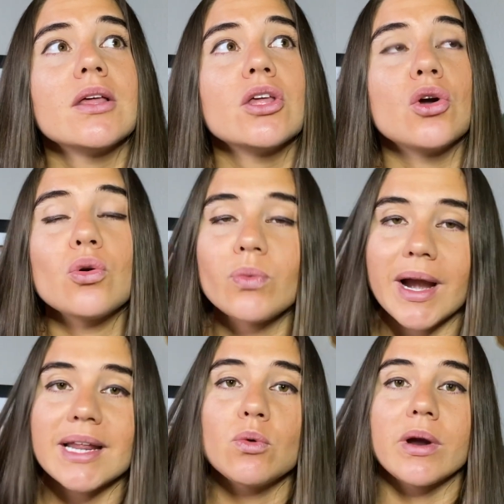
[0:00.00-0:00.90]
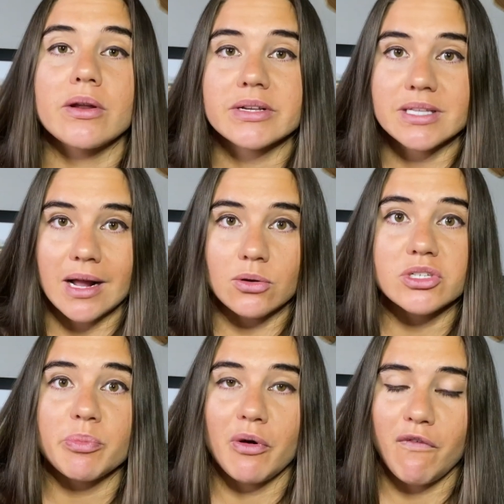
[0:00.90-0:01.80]
You're ready when your cycles
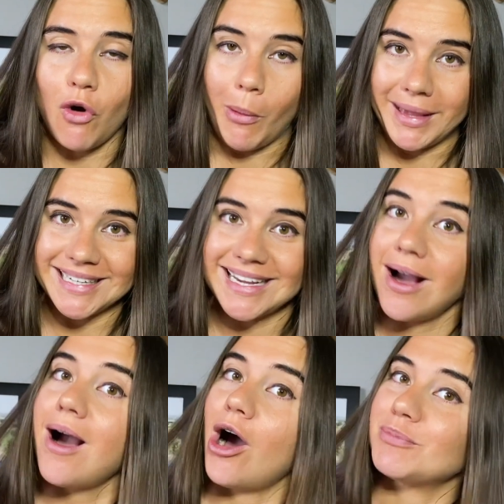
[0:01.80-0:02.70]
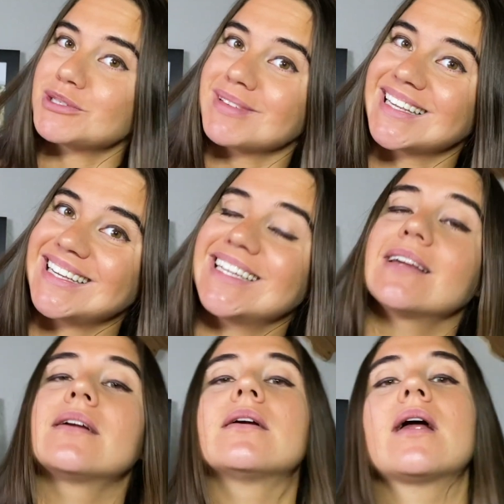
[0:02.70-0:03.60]
are performing optimally.
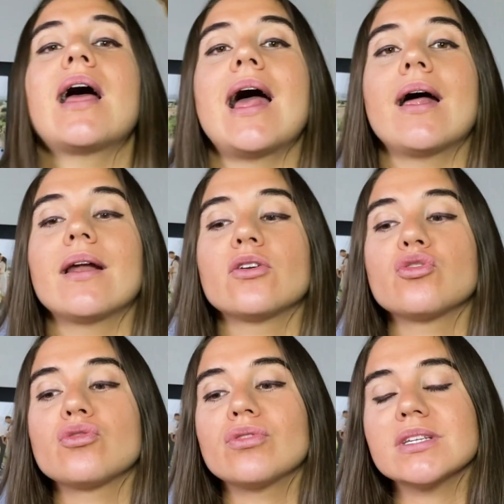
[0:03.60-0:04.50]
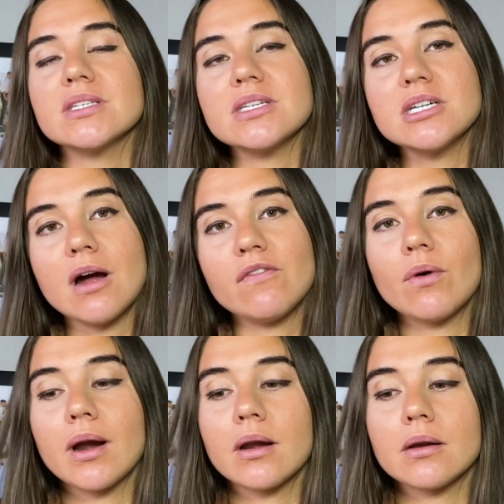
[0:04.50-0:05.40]
And this is a tough
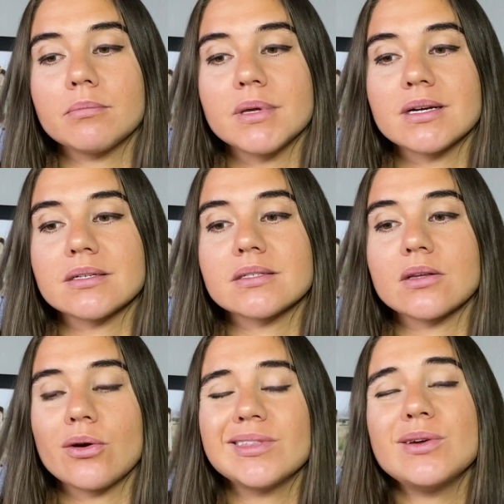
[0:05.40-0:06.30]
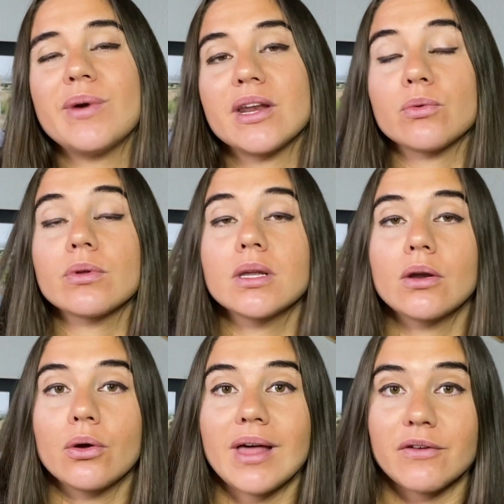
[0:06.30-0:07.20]
one because the only way to really
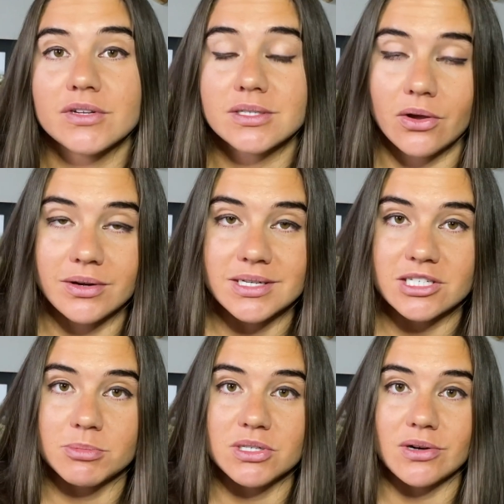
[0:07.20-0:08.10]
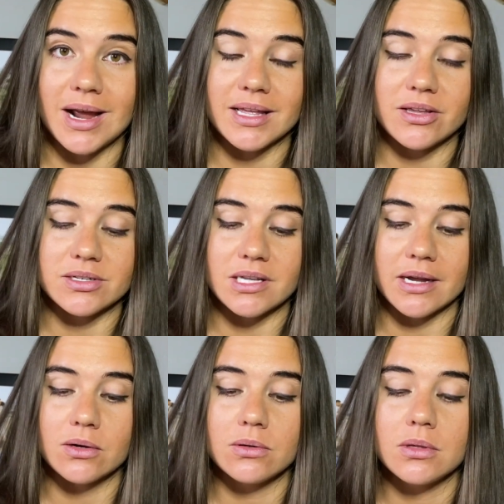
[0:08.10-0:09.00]
know that for certain is to be tracking your
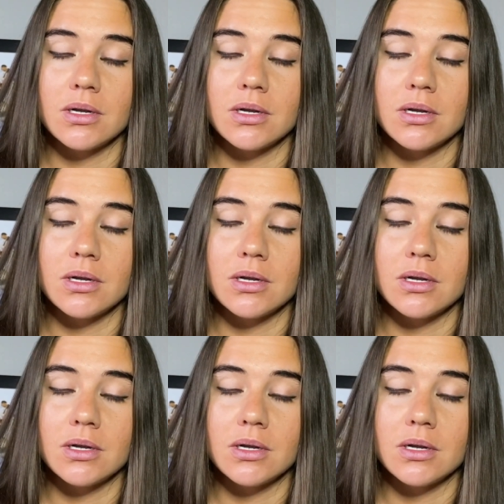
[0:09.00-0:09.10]
cycle.